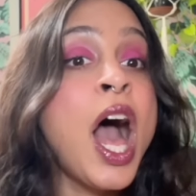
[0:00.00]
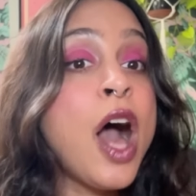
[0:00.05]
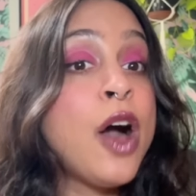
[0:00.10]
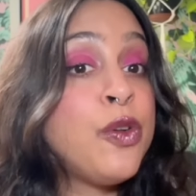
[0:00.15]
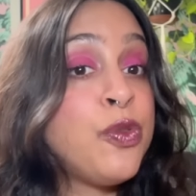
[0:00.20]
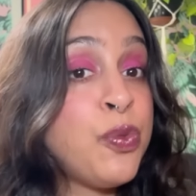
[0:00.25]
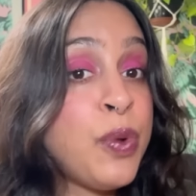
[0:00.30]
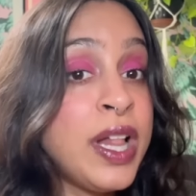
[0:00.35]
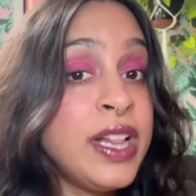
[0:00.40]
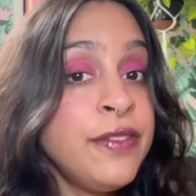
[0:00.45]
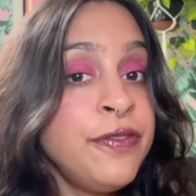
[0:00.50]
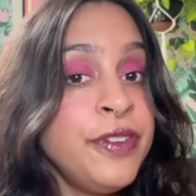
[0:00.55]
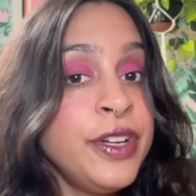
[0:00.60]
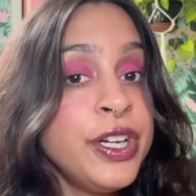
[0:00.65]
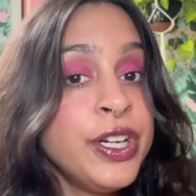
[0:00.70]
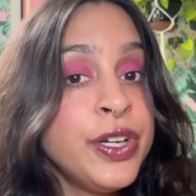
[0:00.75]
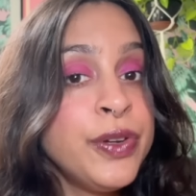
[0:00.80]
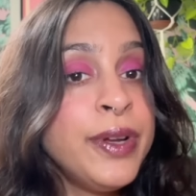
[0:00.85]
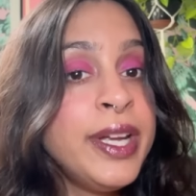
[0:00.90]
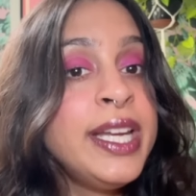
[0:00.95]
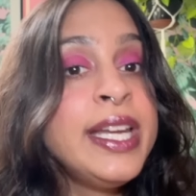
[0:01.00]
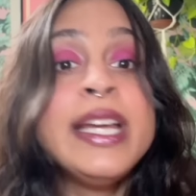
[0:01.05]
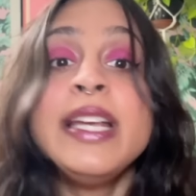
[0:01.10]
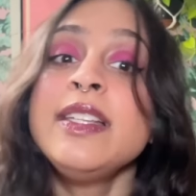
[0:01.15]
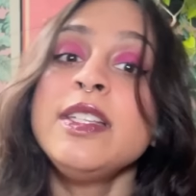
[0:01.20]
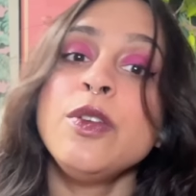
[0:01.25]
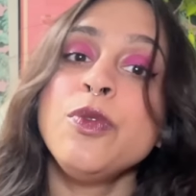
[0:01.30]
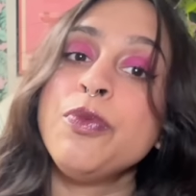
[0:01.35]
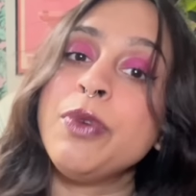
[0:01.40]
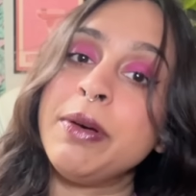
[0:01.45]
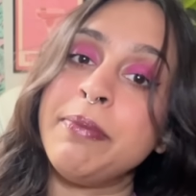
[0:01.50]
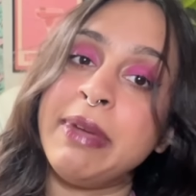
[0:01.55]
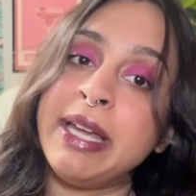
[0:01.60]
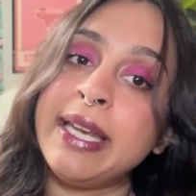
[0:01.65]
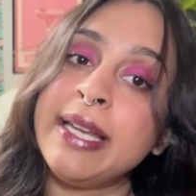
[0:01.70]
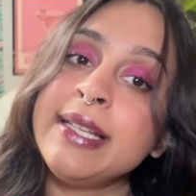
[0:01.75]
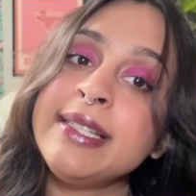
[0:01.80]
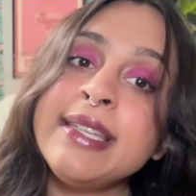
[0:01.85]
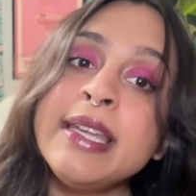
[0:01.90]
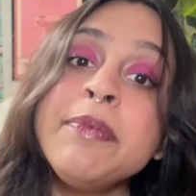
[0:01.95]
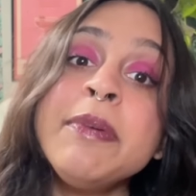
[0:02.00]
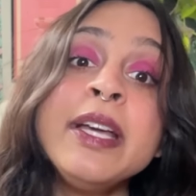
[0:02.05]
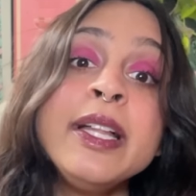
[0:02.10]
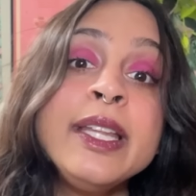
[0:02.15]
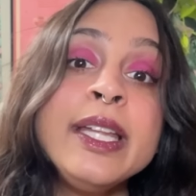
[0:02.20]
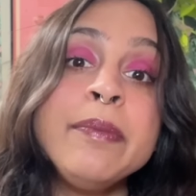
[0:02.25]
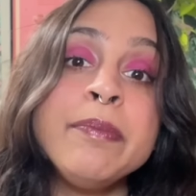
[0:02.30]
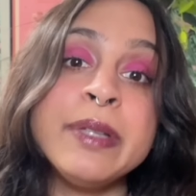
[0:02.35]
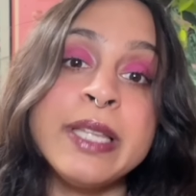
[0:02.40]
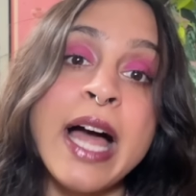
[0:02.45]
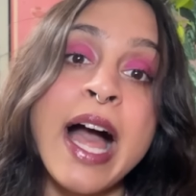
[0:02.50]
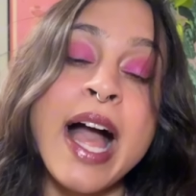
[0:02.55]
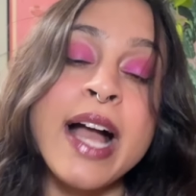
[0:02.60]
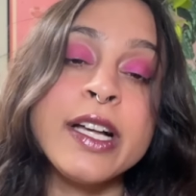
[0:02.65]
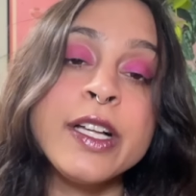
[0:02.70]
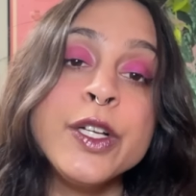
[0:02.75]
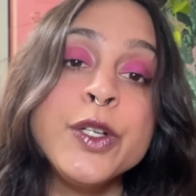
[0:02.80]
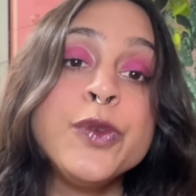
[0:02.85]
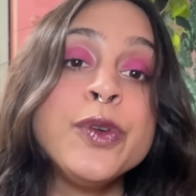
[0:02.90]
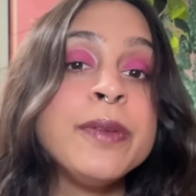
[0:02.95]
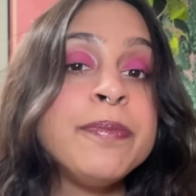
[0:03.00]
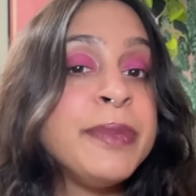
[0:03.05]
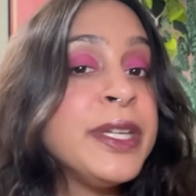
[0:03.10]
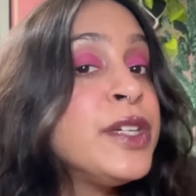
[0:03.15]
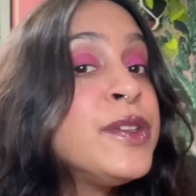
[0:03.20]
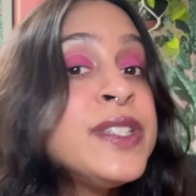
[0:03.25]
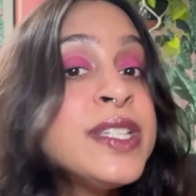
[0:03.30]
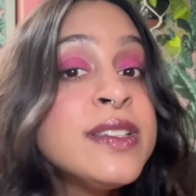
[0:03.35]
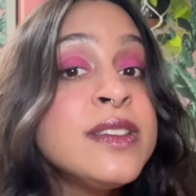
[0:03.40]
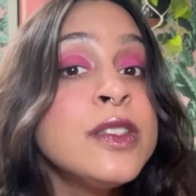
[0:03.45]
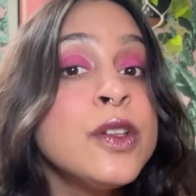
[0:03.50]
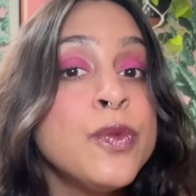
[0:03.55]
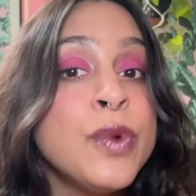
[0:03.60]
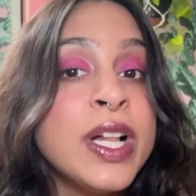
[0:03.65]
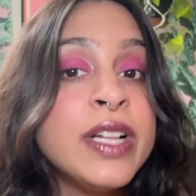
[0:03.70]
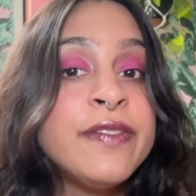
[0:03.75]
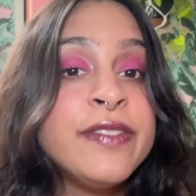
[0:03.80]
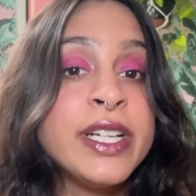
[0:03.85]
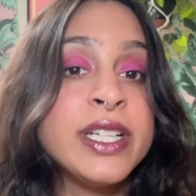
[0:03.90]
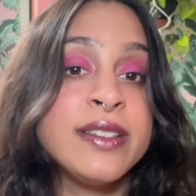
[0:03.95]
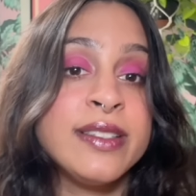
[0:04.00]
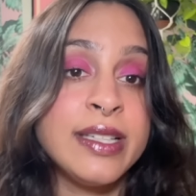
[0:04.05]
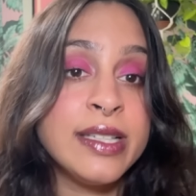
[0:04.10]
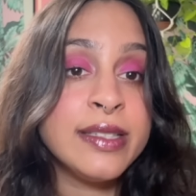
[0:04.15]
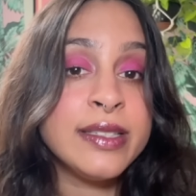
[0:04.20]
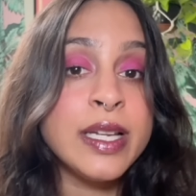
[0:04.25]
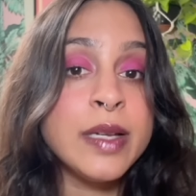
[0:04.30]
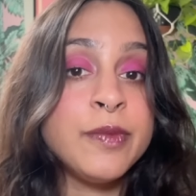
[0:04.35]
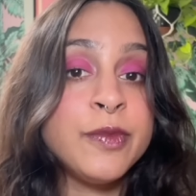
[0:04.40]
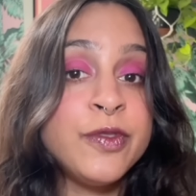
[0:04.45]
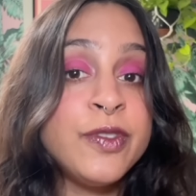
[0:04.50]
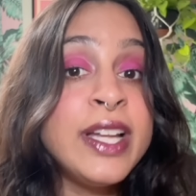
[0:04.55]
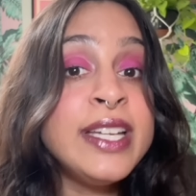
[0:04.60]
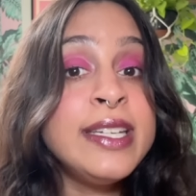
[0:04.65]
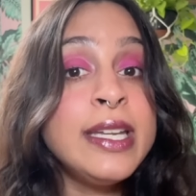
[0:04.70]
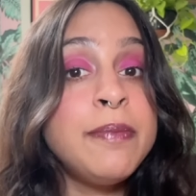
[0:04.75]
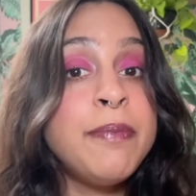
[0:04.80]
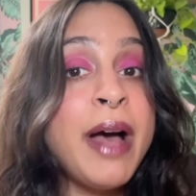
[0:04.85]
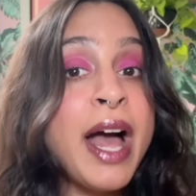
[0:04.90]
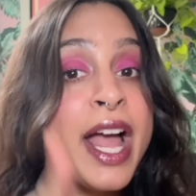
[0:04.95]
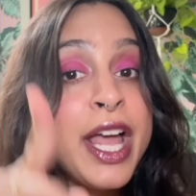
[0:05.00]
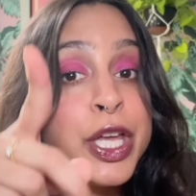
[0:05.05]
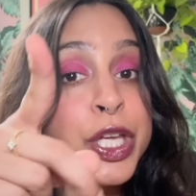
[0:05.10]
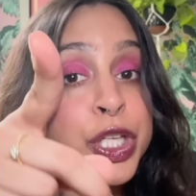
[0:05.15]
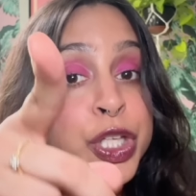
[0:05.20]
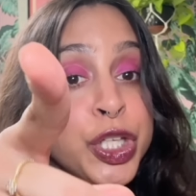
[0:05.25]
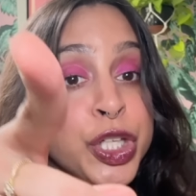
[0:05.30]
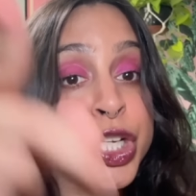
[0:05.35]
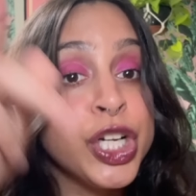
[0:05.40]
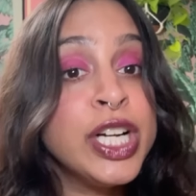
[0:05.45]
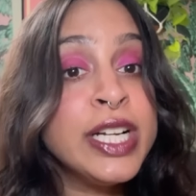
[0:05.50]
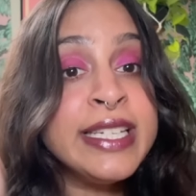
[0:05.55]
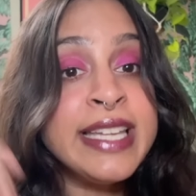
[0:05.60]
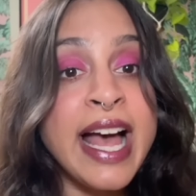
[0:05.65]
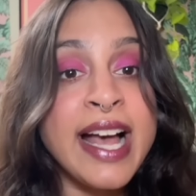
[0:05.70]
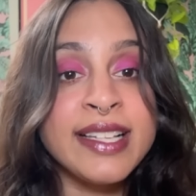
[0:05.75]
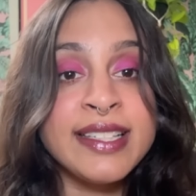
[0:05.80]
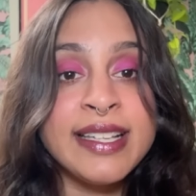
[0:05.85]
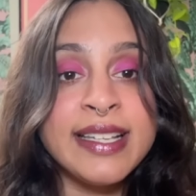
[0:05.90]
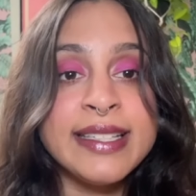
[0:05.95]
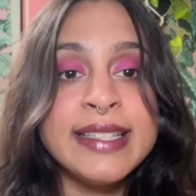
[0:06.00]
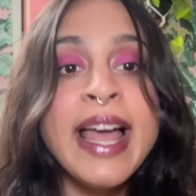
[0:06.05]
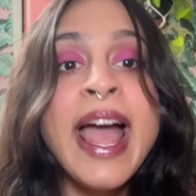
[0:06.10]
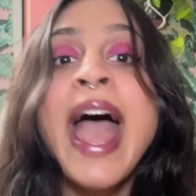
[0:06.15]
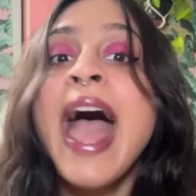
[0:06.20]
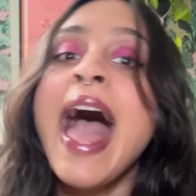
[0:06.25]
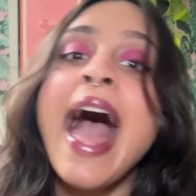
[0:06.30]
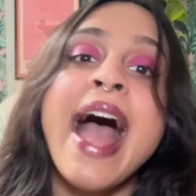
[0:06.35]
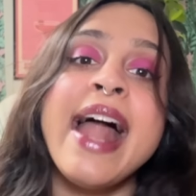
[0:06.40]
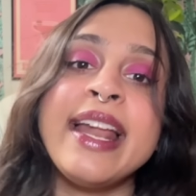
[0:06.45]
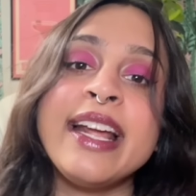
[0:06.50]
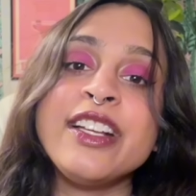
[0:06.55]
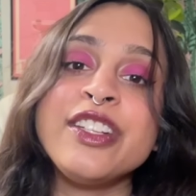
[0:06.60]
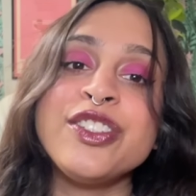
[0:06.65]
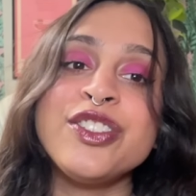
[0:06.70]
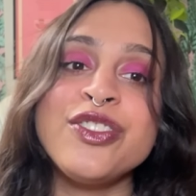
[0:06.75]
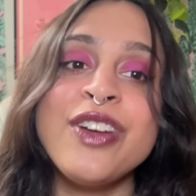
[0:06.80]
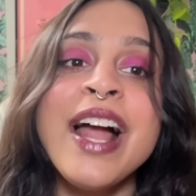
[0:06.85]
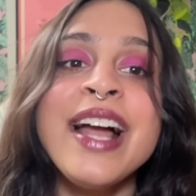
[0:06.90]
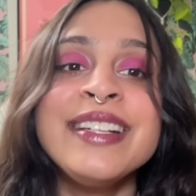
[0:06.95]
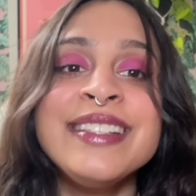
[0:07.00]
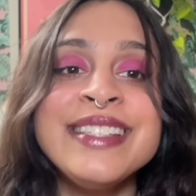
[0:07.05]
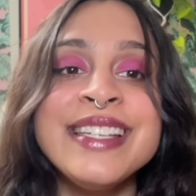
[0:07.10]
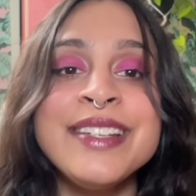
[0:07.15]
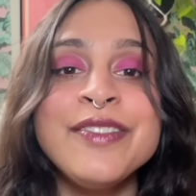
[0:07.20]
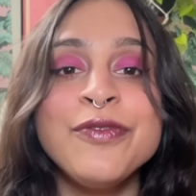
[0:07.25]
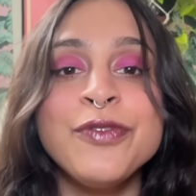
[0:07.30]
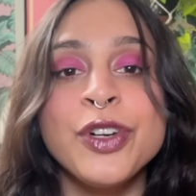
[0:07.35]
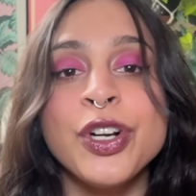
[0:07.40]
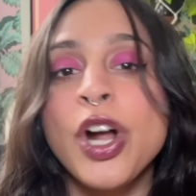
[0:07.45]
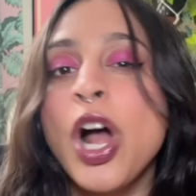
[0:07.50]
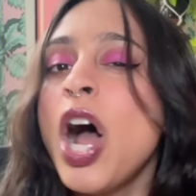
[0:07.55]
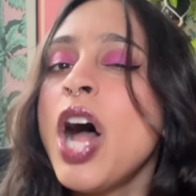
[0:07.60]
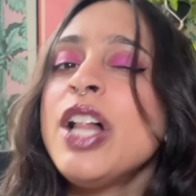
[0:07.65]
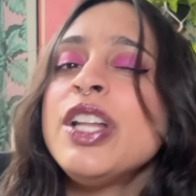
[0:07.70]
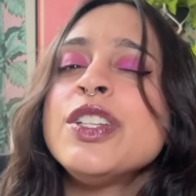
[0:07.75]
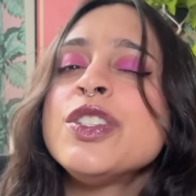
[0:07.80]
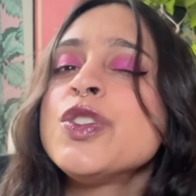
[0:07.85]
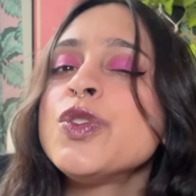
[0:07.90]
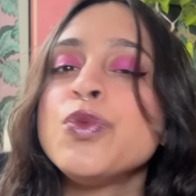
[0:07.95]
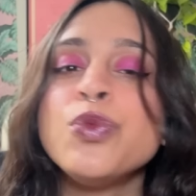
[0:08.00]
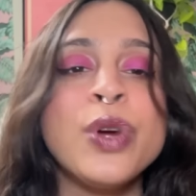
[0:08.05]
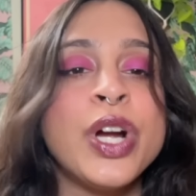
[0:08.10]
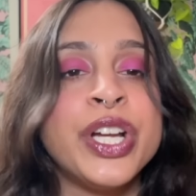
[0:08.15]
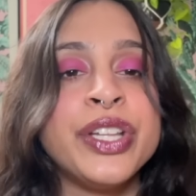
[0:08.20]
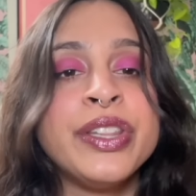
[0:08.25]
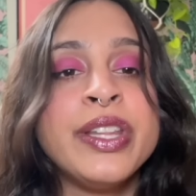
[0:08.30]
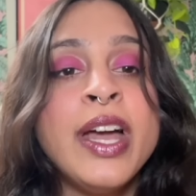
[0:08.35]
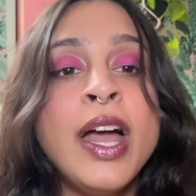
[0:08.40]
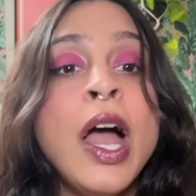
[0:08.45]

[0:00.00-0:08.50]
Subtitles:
A welfare queen is a woman, typically black, who abuses the welfare system funded by your taxes and extracts it for all it's worth.